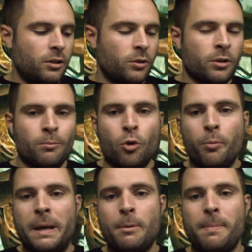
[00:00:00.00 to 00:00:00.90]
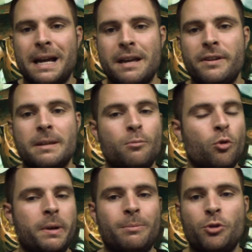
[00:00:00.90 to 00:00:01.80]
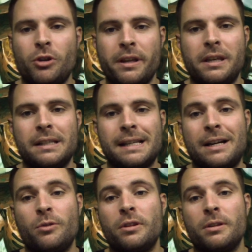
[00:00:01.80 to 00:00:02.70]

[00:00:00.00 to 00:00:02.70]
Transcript: the more people play a bit, the more people try things out,